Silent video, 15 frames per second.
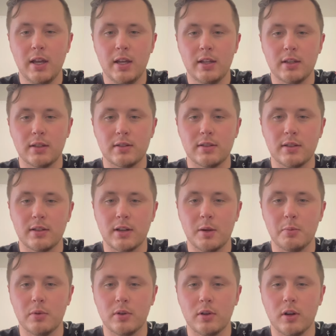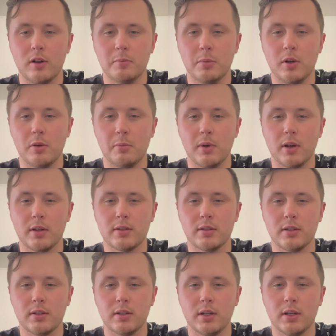You can see a couple of golf ball marks
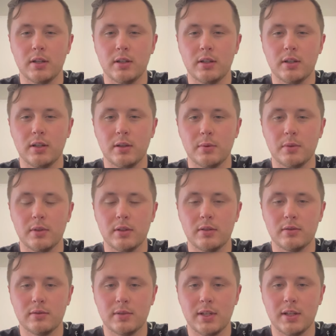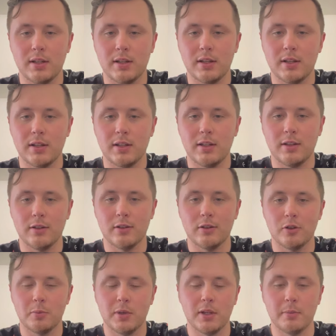on there. It was hitting it in the heel a
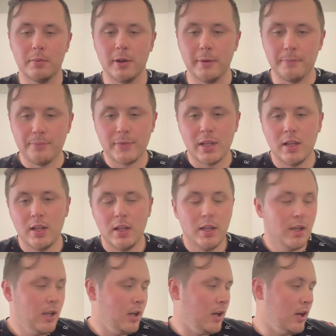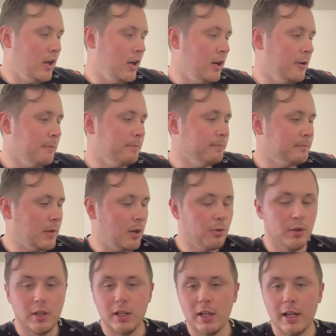little bit, but I
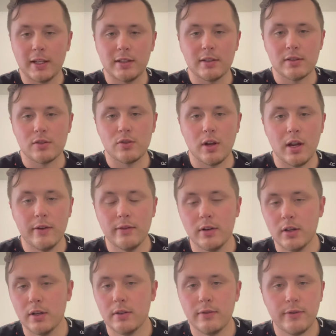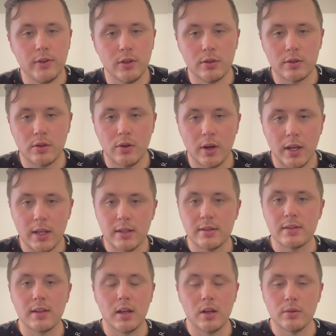really like this driver. Feels great,
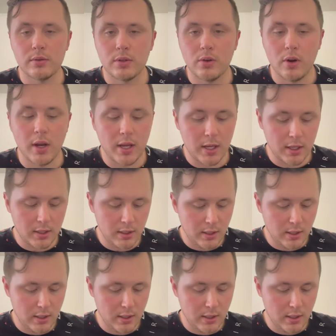sounds great.